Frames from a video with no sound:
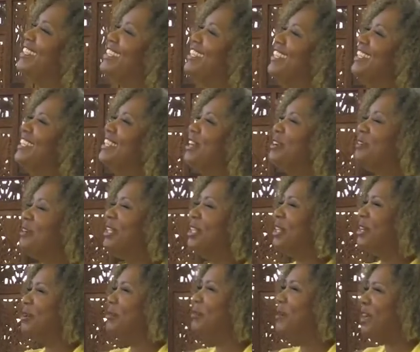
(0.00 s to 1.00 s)
Hello,
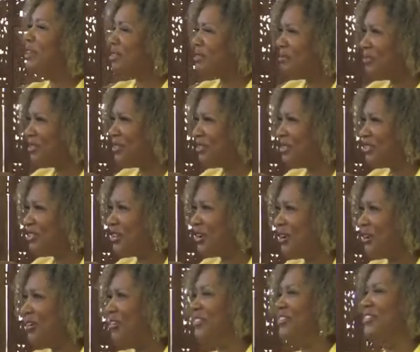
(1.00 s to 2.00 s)
hello. Welcome to the
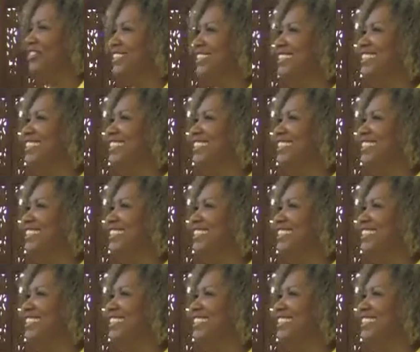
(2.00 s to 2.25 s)
show.